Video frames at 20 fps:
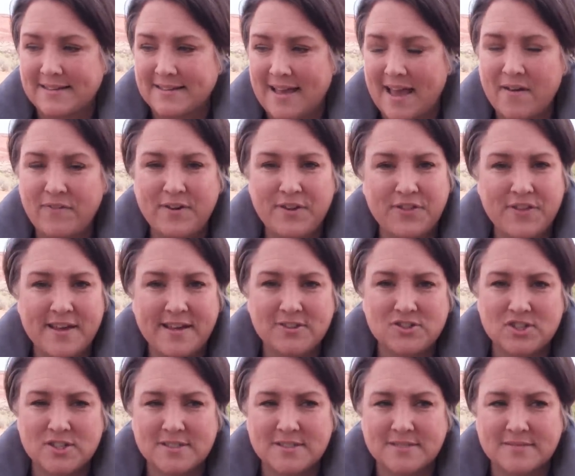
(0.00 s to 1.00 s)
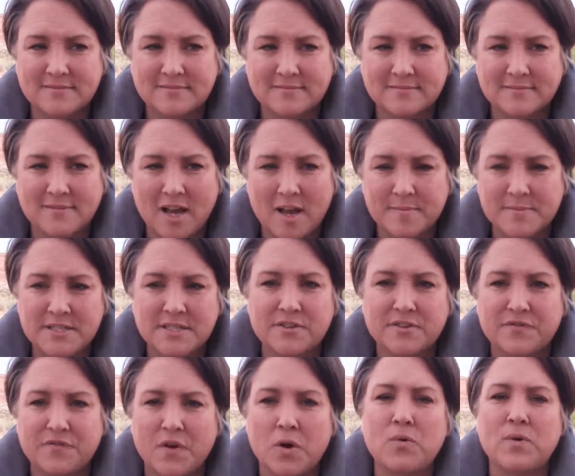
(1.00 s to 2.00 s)
everything just comes
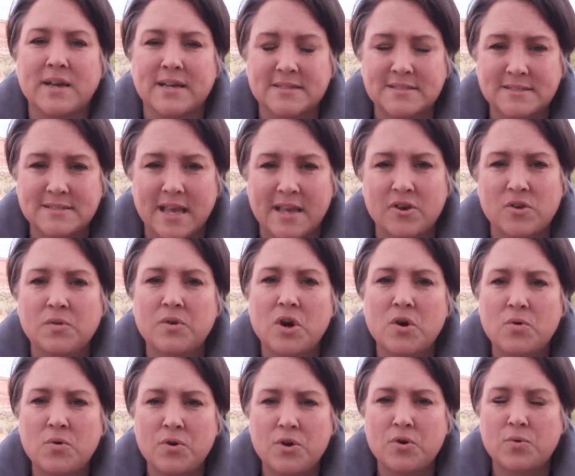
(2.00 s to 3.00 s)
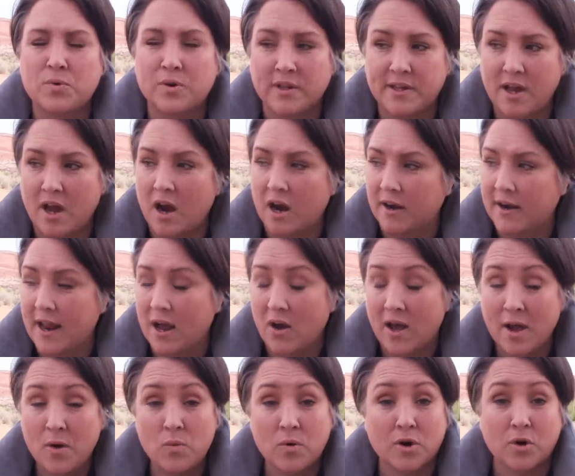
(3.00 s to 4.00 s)
into focus, and you know who you really are. Now,
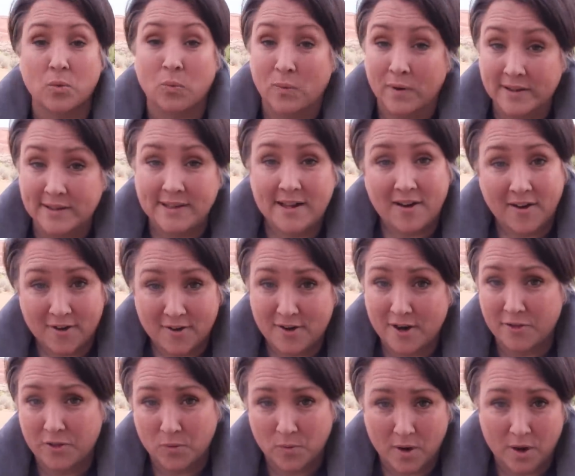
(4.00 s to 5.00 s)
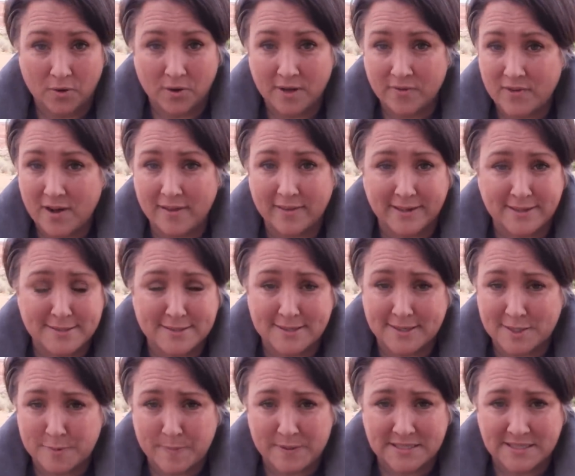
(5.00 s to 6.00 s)
I work really hard on the road. I've got like
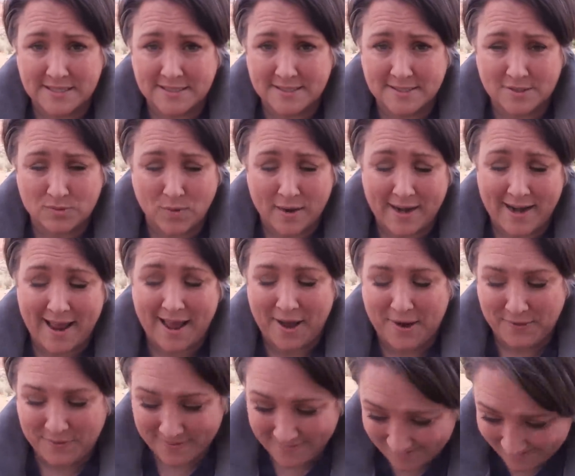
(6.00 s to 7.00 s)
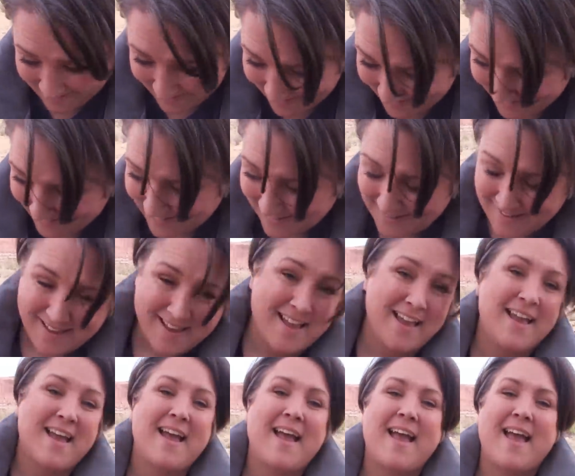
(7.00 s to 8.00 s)
6 businesses right now.
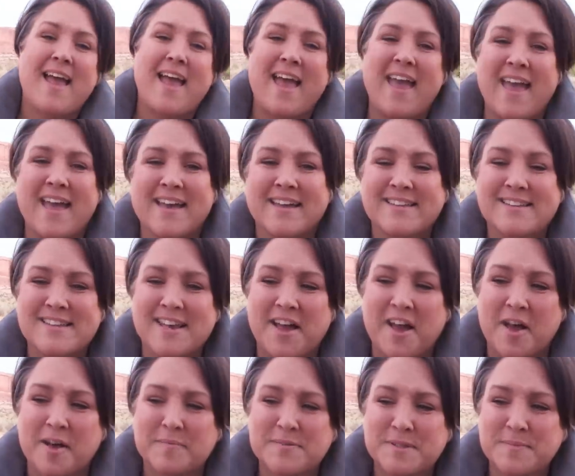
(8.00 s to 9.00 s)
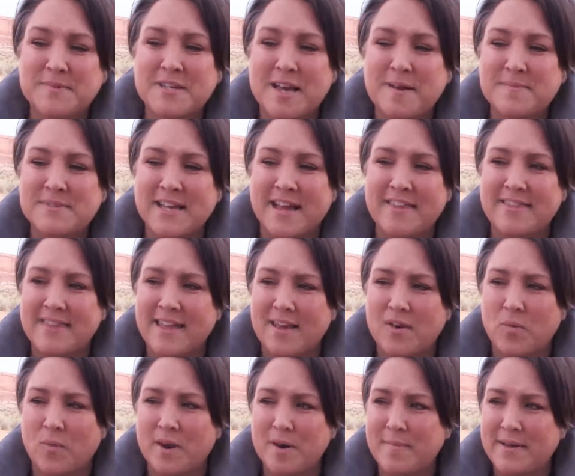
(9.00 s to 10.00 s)
And sometimes I
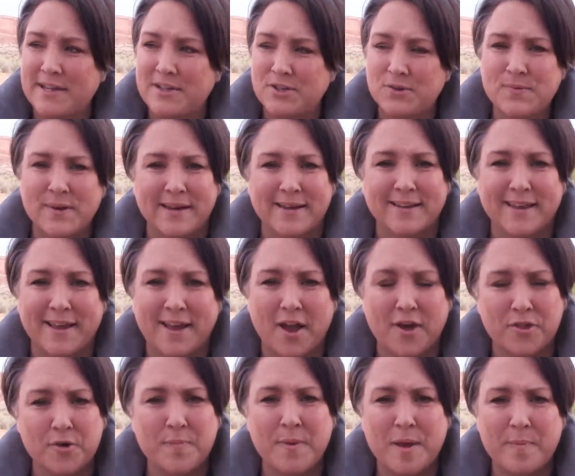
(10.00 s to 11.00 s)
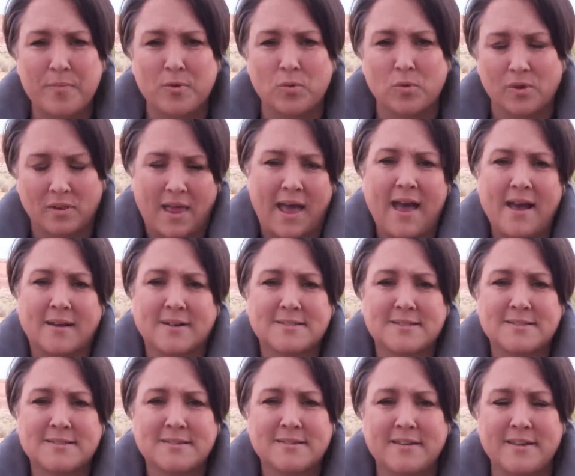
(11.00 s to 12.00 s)
think, what am I doing? Like, other people
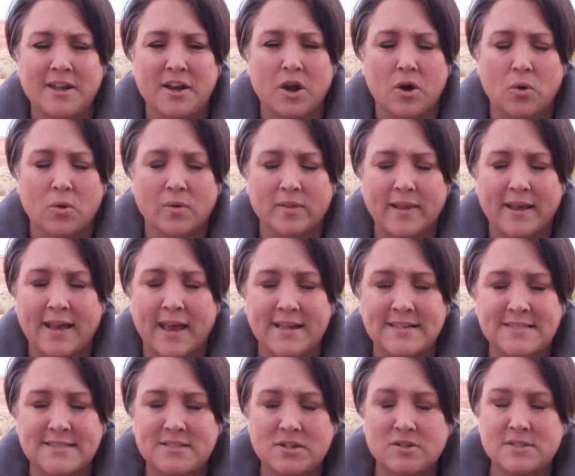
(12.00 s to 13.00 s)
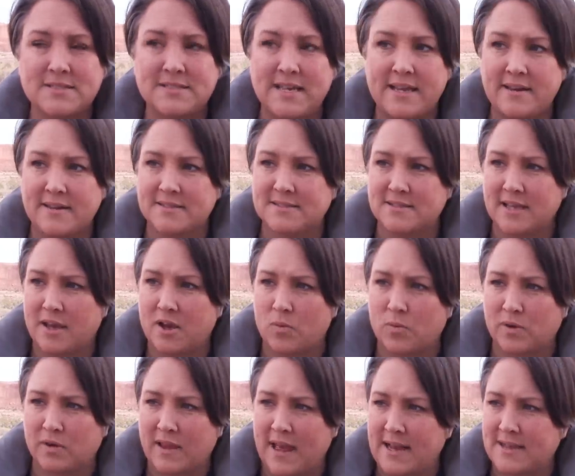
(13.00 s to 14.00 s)
relax, you know, like I still see it as like a
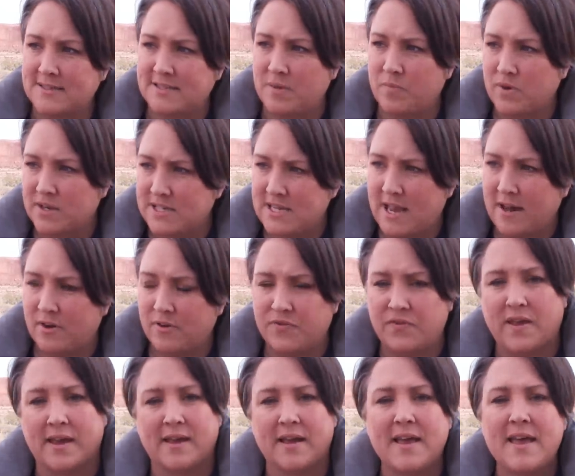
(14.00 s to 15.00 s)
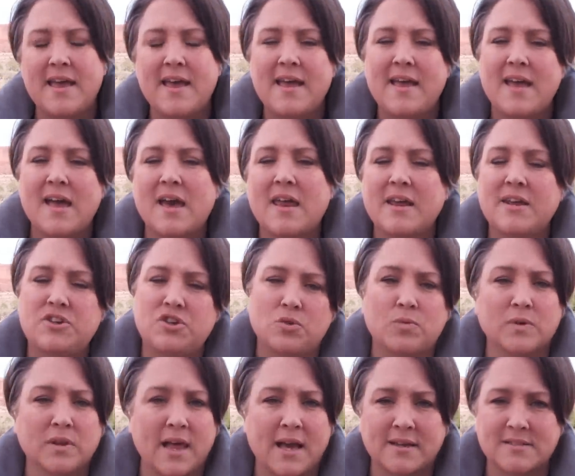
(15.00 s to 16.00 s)
relaxing retired thing. And I do
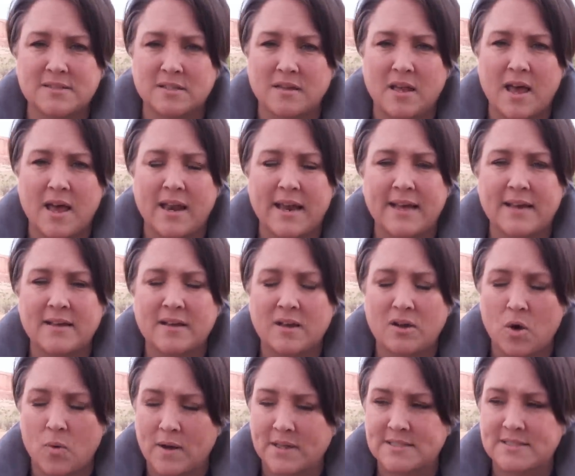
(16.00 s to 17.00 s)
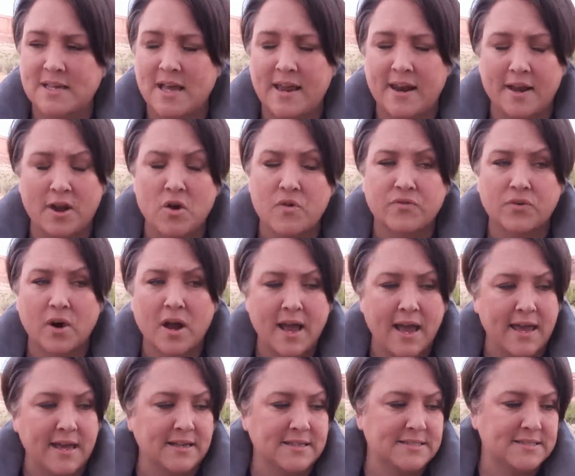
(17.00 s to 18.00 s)
relax a lot. I go outside, I go for
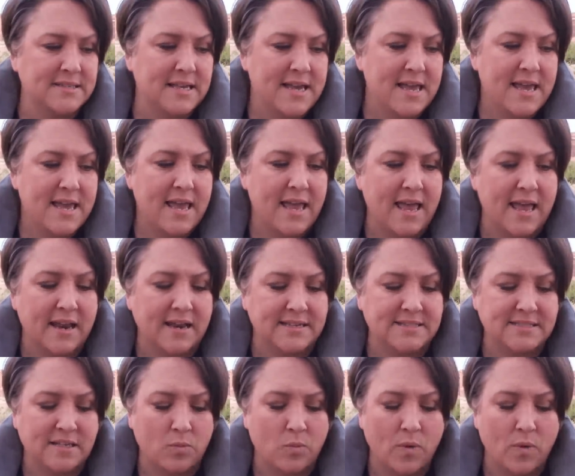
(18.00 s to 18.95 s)
hikes, and I see